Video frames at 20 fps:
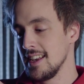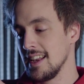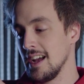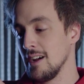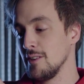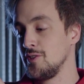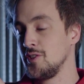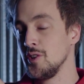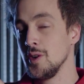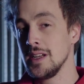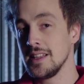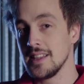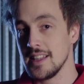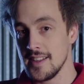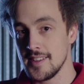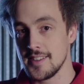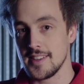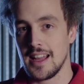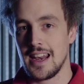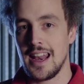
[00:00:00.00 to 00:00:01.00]
Now doing
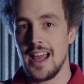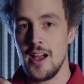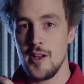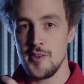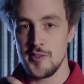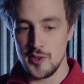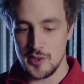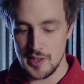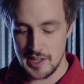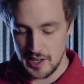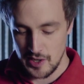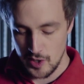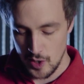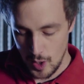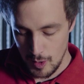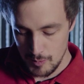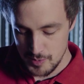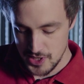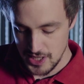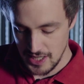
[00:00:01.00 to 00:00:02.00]
this allows you to get an
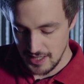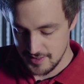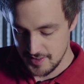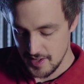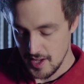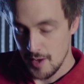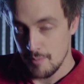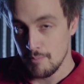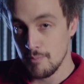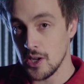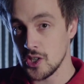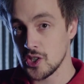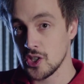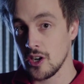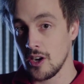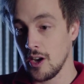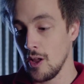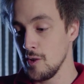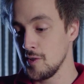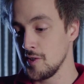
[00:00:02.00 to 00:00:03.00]
object much
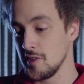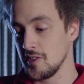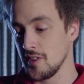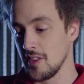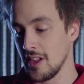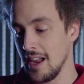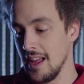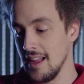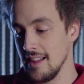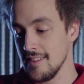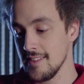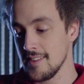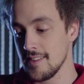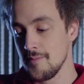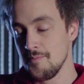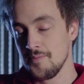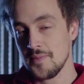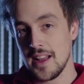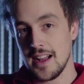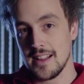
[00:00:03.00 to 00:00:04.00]
closer to the
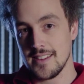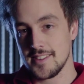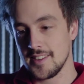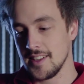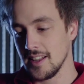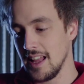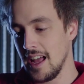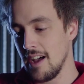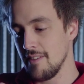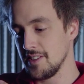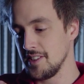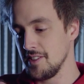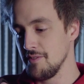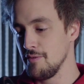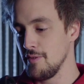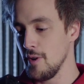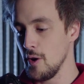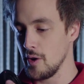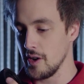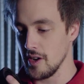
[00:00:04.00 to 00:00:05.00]
lens and still have it
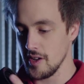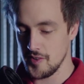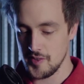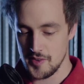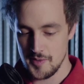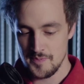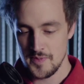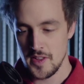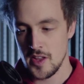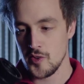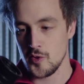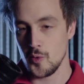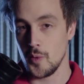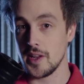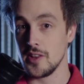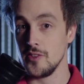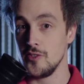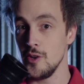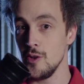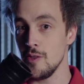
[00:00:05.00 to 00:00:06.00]
in focus. So
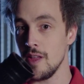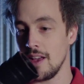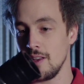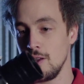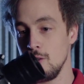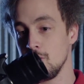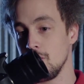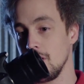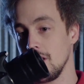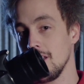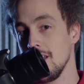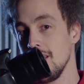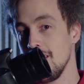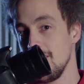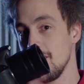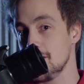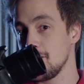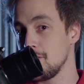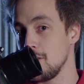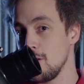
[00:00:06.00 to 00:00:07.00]
we can do that using
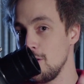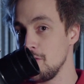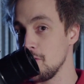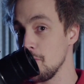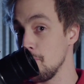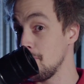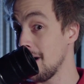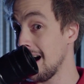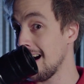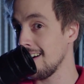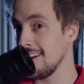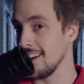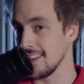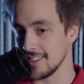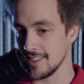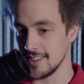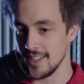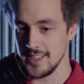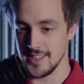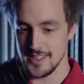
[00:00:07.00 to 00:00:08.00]
this series of barrel
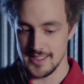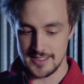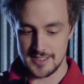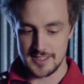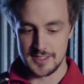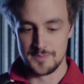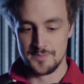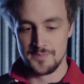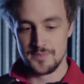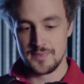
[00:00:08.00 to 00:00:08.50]
extenders.